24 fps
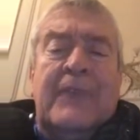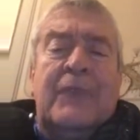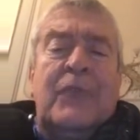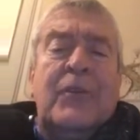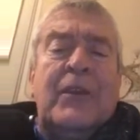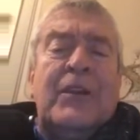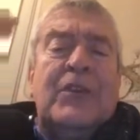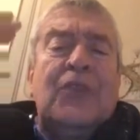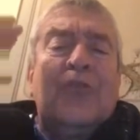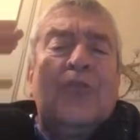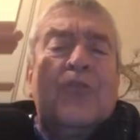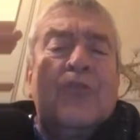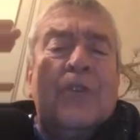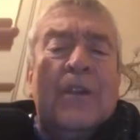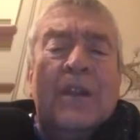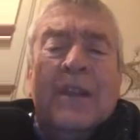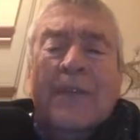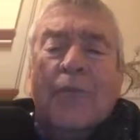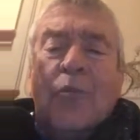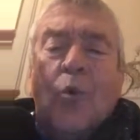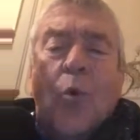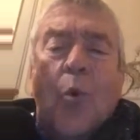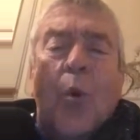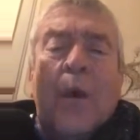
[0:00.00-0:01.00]

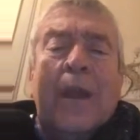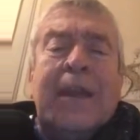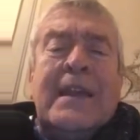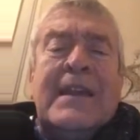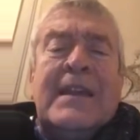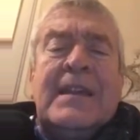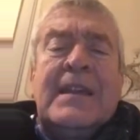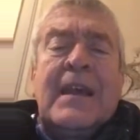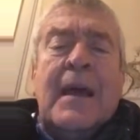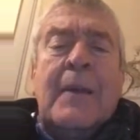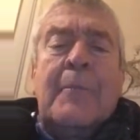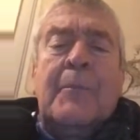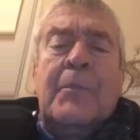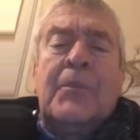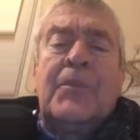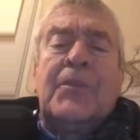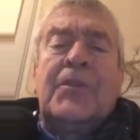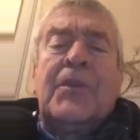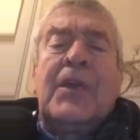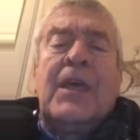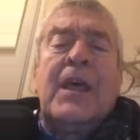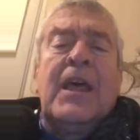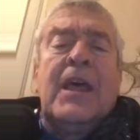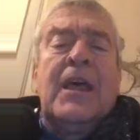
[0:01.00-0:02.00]
if
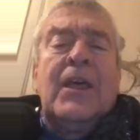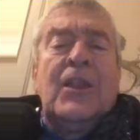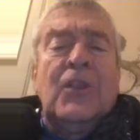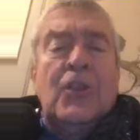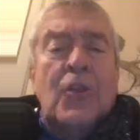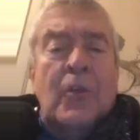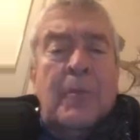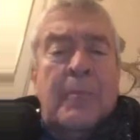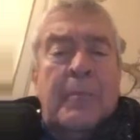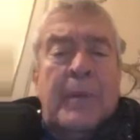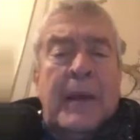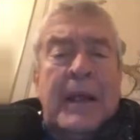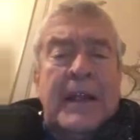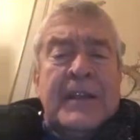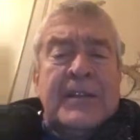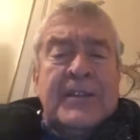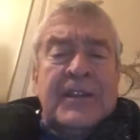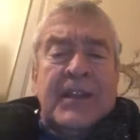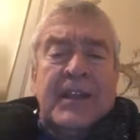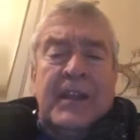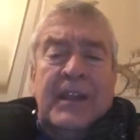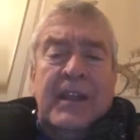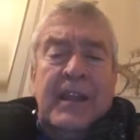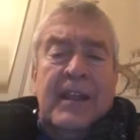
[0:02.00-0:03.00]
quintupled your
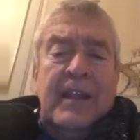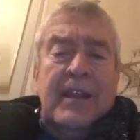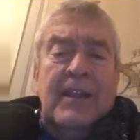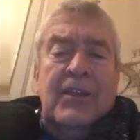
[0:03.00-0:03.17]
budget,